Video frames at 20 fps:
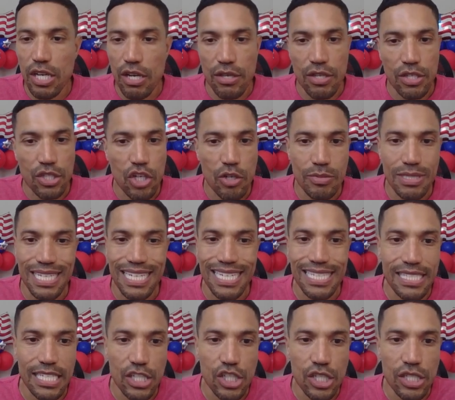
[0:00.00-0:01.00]
here are the terms and
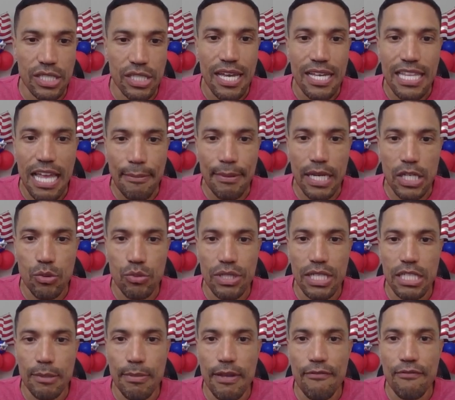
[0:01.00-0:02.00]
conditions. The application will
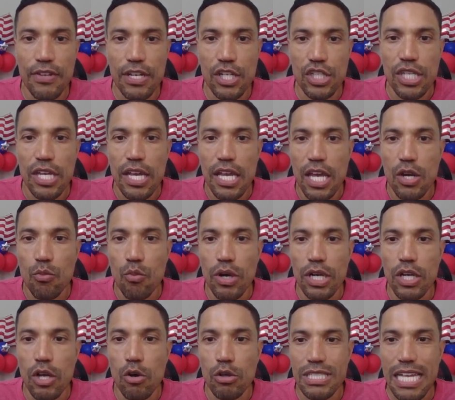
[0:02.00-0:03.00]
need to be finished in one go.